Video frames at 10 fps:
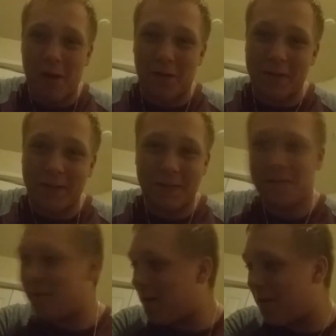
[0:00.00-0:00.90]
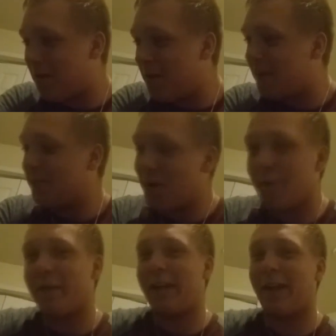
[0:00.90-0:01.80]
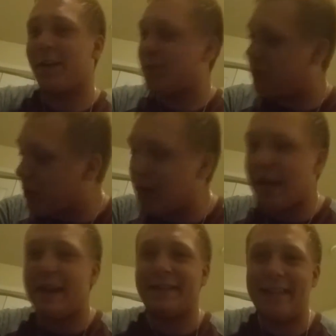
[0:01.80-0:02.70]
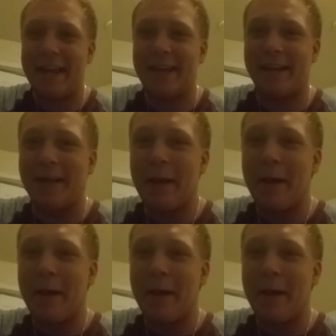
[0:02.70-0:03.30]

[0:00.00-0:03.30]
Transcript: on this Nova King 2018